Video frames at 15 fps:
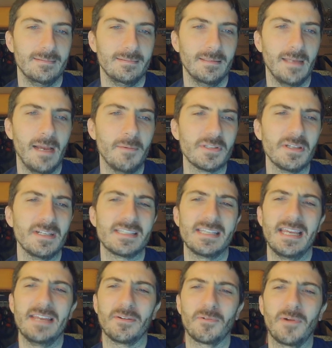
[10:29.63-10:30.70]
I was gonna
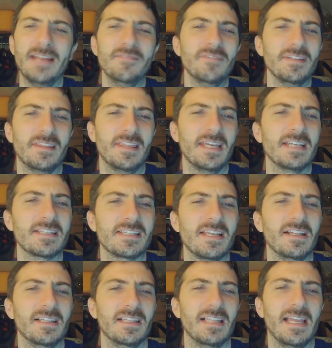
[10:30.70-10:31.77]
say the Raven thing's
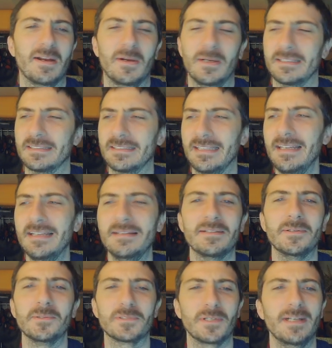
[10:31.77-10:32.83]
hilarious. They ain't
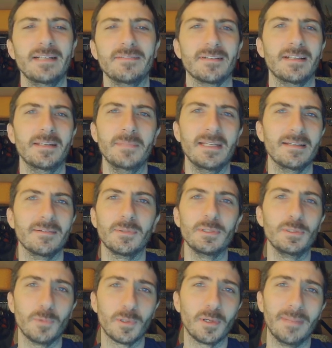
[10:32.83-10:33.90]
gonna trade for him. What do
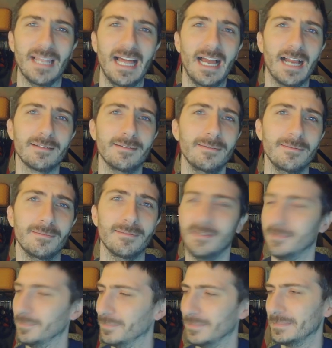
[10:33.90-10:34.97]
you want to block? Like,
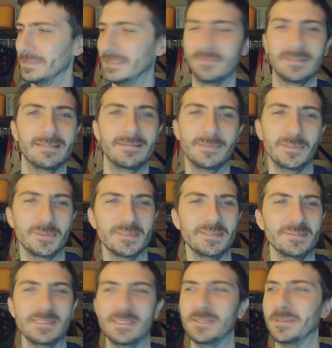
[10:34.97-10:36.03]
what are
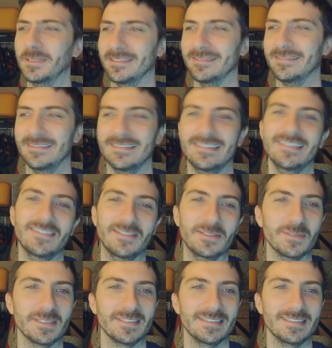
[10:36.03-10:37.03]
we doing, dude? Do you want to?